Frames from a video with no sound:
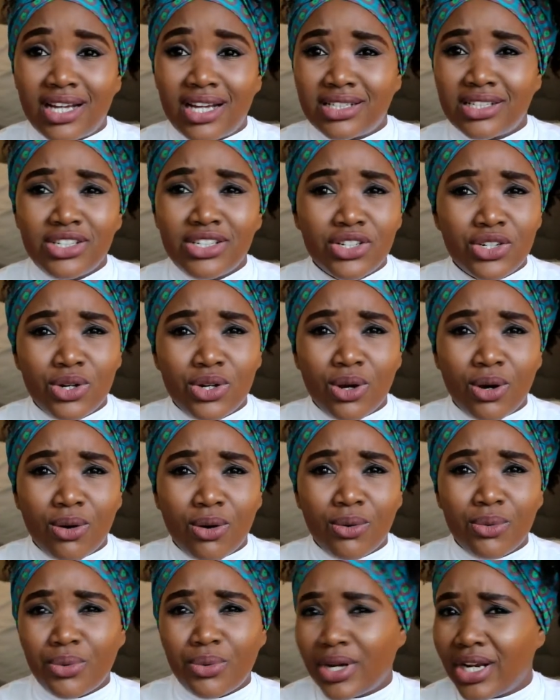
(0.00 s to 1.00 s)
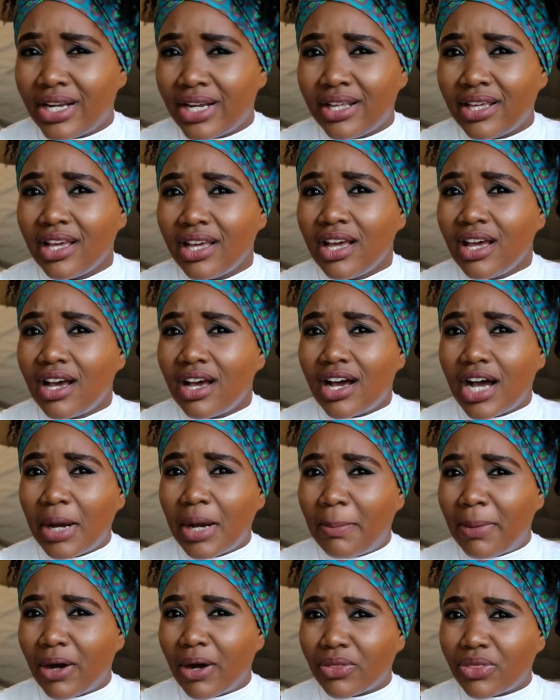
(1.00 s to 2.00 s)
I didn't know really
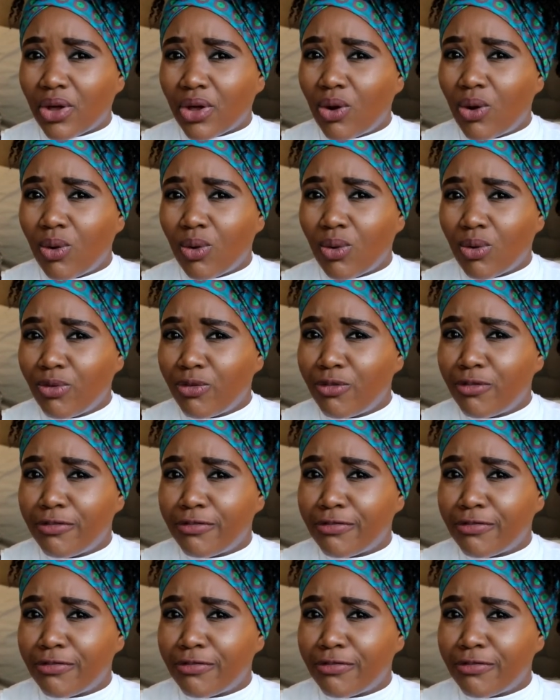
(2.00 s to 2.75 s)
about the whole